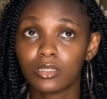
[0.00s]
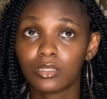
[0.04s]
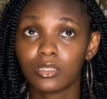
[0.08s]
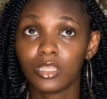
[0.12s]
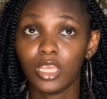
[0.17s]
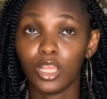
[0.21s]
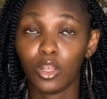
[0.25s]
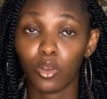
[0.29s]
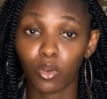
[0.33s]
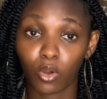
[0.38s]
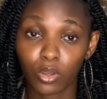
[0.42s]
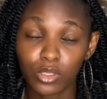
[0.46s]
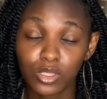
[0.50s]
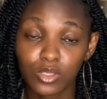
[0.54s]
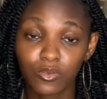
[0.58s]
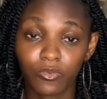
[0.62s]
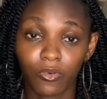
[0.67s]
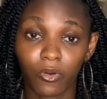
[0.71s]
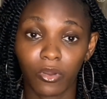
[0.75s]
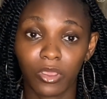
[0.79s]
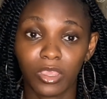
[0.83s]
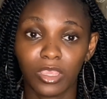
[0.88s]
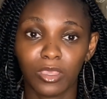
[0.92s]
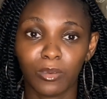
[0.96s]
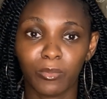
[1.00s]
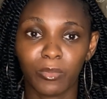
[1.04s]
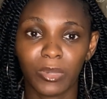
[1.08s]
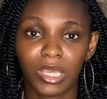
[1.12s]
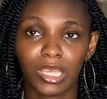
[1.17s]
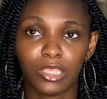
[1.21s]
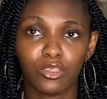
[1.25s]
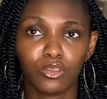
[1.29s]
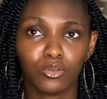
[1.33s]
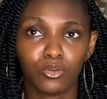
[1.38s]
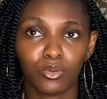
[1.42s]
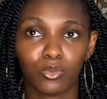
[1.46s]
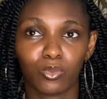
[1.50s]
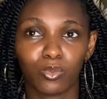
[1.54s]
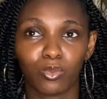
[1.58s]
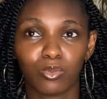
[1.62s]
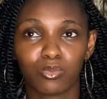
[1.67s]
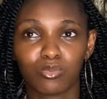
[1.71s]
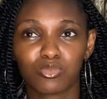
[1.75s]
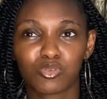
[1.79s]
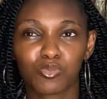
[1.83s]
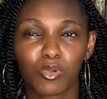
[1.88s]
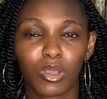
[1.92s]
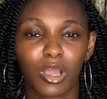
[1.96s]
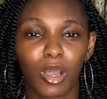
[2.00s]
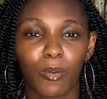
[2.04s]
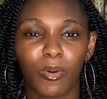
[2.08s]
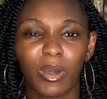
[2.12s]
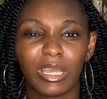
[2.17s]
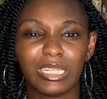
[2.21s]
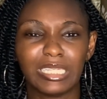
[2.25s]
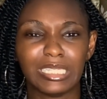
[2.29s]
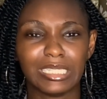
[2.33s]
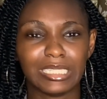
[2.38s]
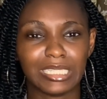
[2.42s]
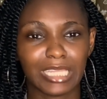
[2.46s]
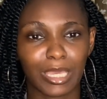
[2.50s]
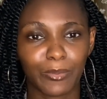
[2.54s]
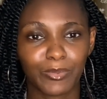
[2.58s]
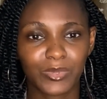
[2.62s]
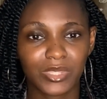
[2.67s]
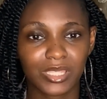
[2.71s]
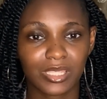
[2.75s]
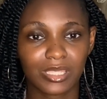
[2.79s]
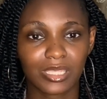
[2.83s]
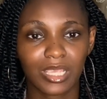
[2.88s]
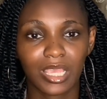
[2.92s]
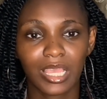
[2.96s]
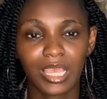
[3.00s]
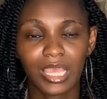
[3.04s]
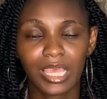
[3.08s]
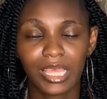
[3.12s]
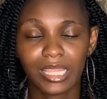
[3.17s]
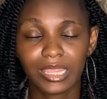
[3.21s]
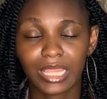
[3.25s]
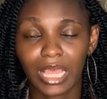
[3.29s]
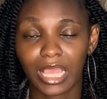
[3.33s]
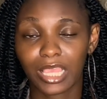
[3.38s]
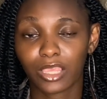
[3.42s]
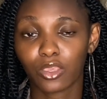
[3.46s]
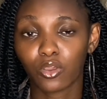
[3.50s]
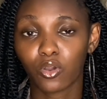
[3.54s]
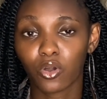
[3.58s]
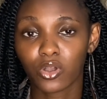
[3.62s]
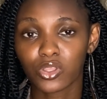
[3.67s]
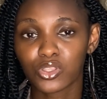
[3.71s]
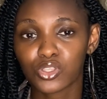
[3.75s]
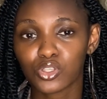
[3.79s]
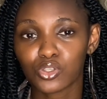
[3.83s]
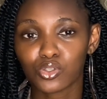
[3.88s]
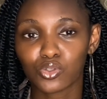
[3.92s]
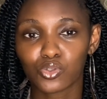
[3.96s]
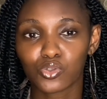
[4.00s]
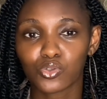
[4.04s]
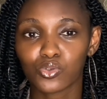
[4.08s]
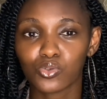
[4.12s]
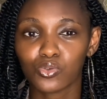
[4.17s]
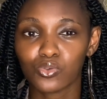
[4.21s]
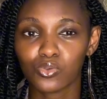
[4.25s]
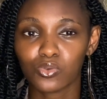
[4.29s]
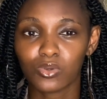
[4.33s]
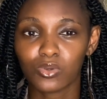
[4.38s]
a lot for him. And spoke about the depths that he got into